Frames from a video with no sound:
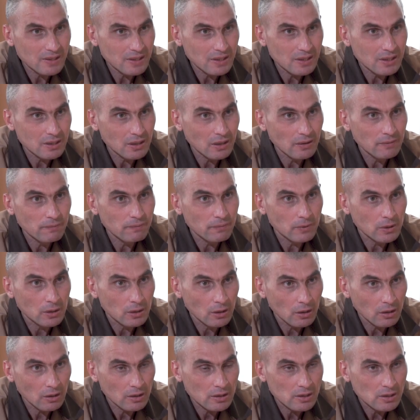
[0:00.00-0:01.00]
Yes, the
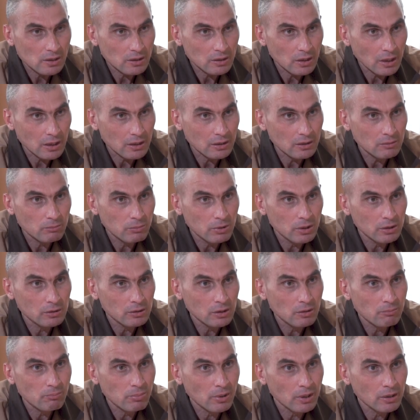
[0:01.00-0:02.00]
same Russian sentence which
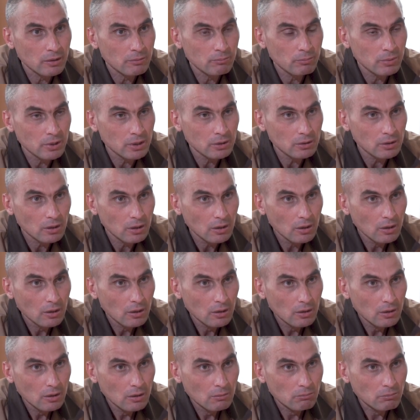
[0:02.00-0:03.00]
was not superseded by the
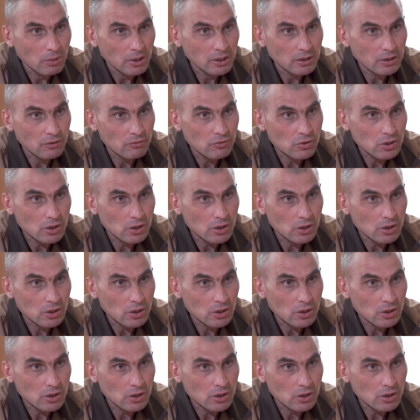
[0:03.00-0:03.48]
fatherland.